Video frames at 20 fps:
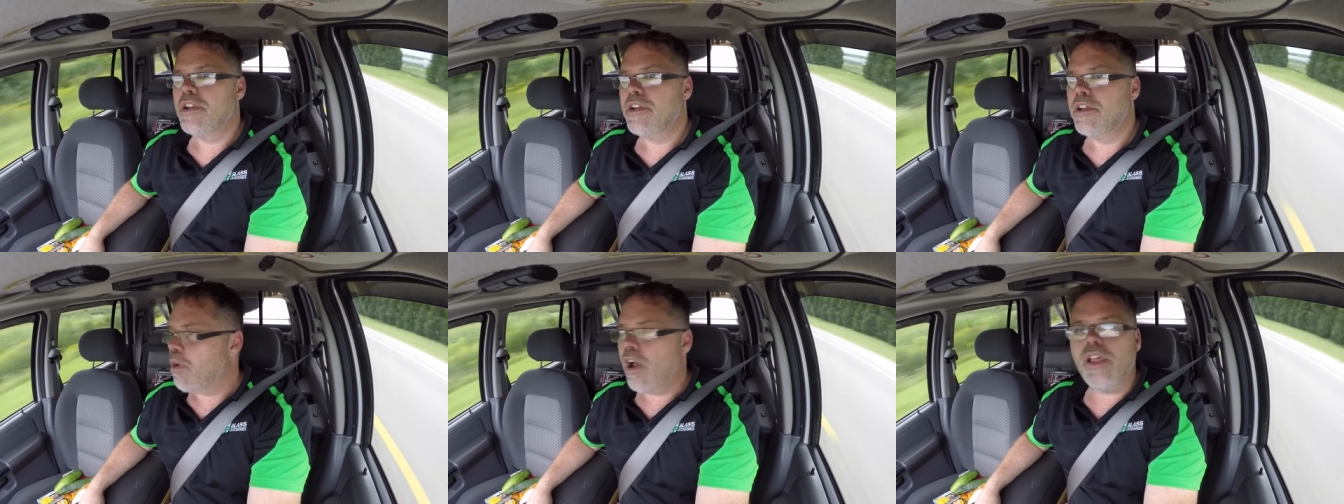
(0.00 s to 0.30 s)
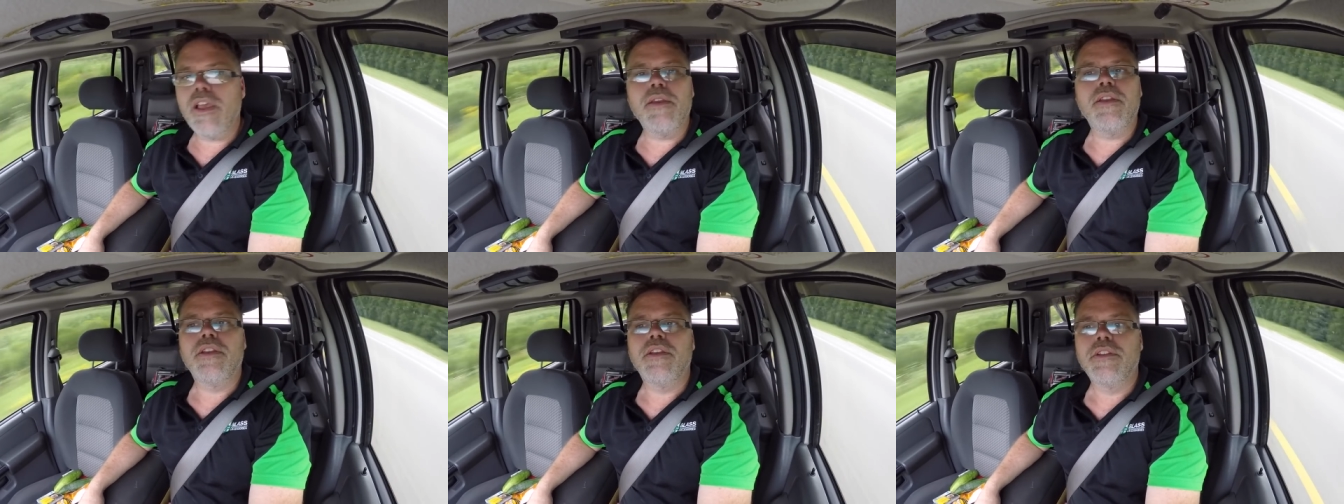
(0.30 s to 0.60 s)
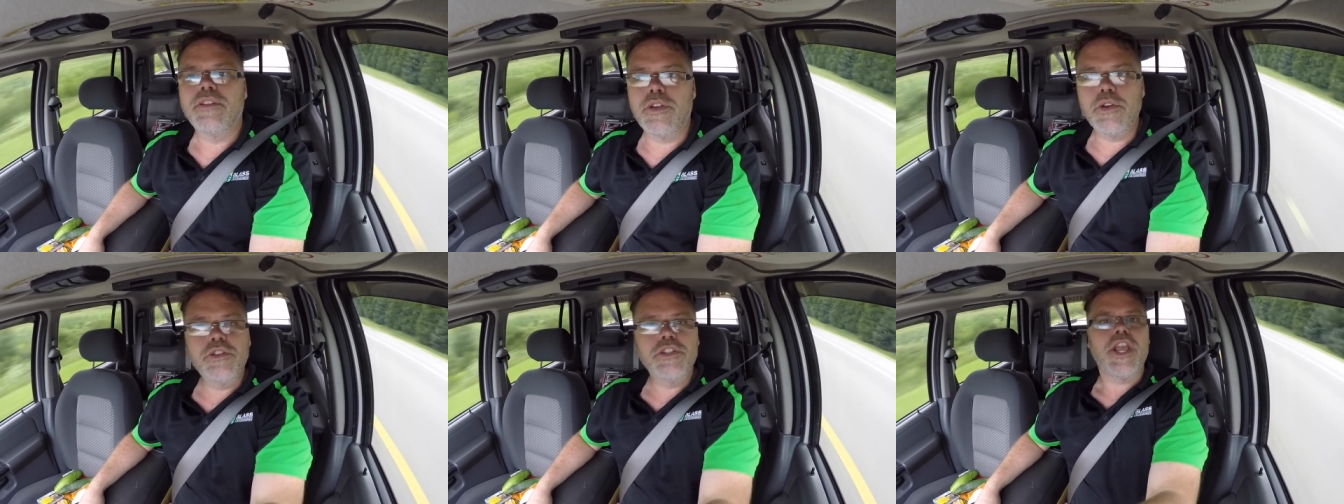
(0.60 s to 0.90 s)
Probably
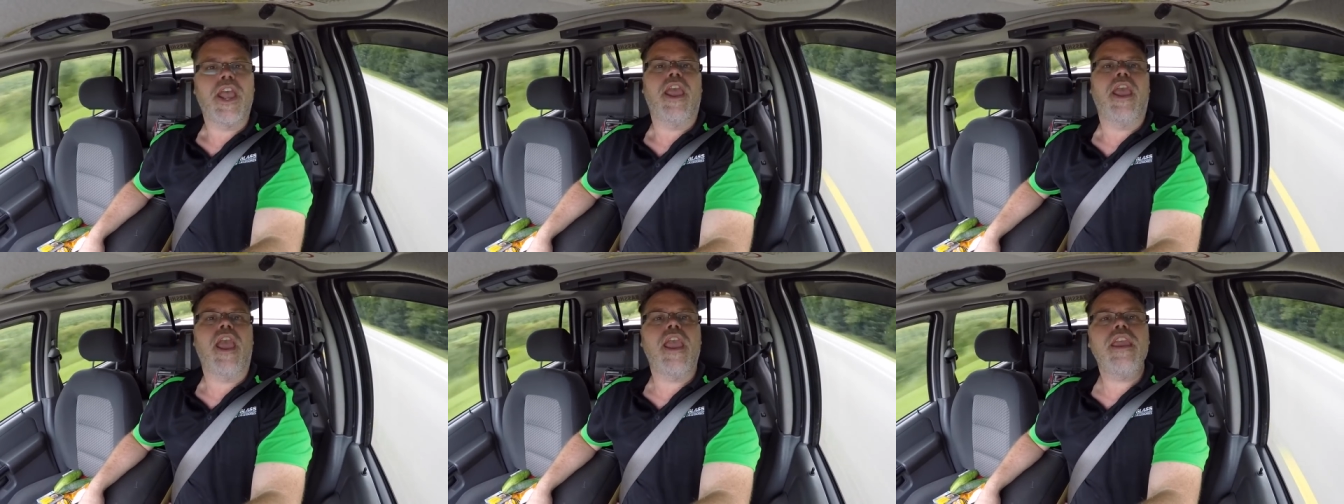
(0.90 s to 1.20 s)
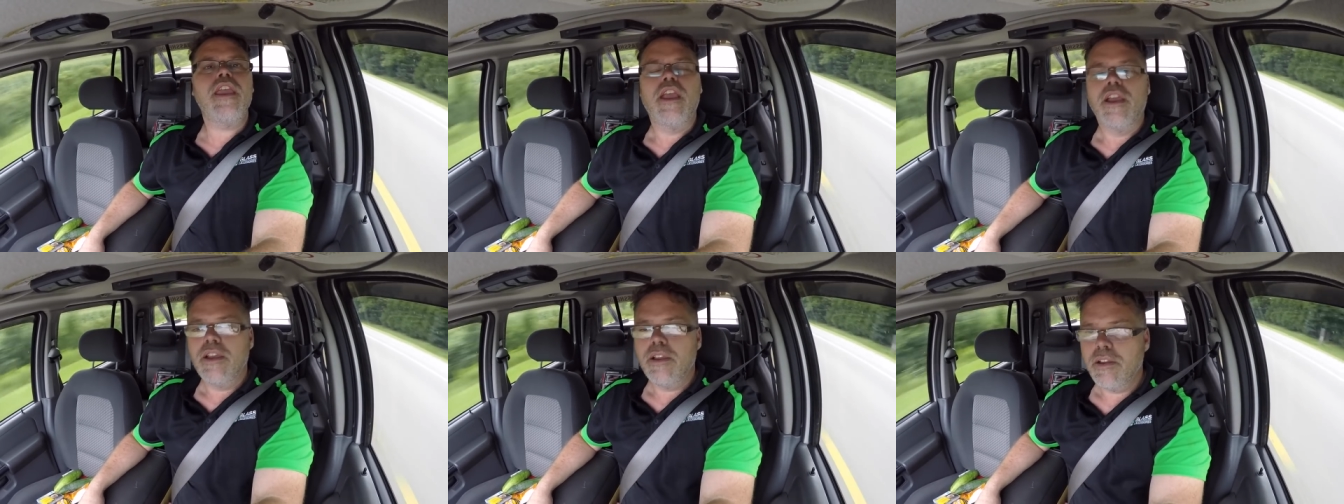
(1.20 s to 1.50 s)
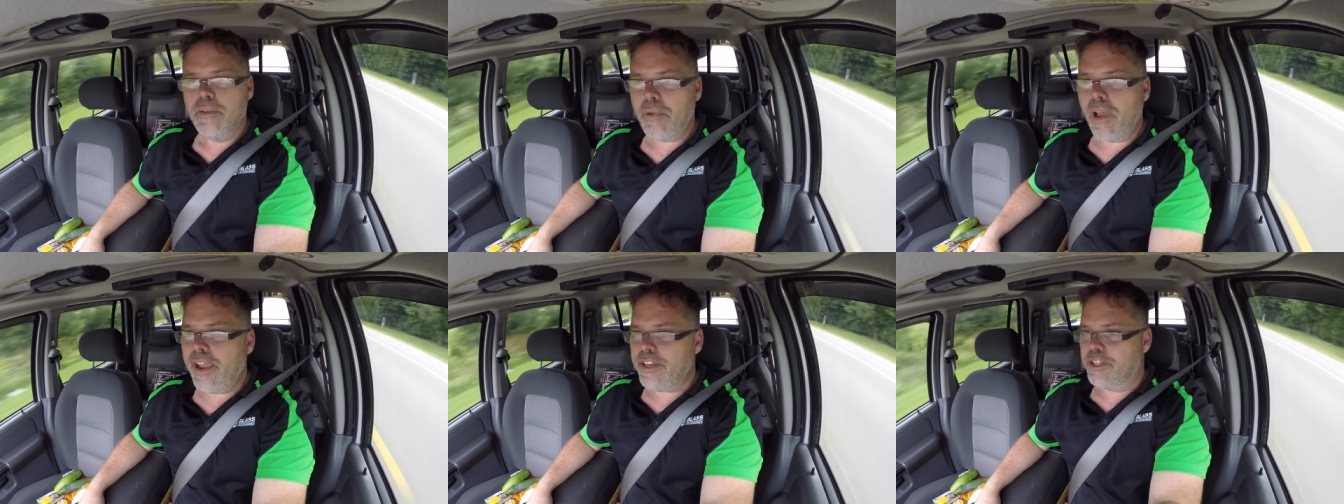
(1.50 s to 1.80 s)
Tuesday,
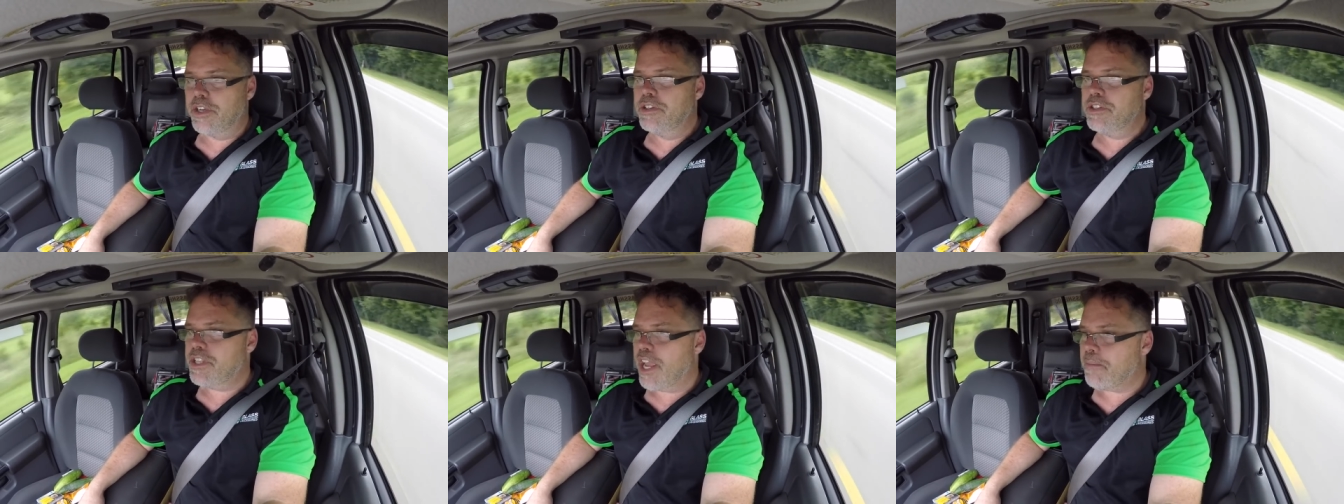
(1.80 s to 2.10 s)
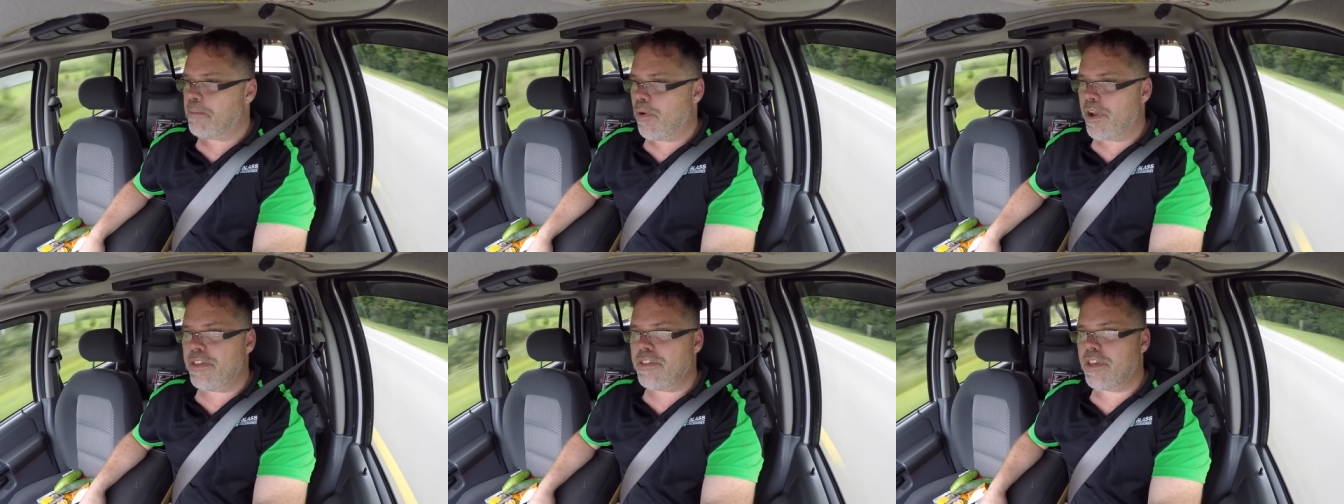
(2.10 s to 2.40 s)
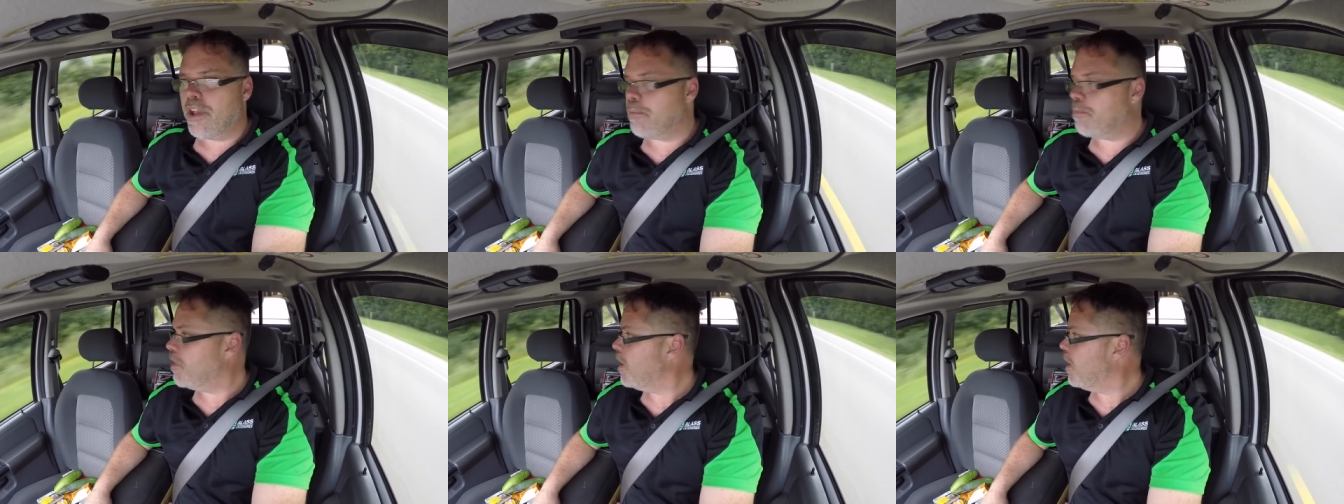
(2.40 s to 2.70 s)
eh? Probably Tuesday, boys, I'm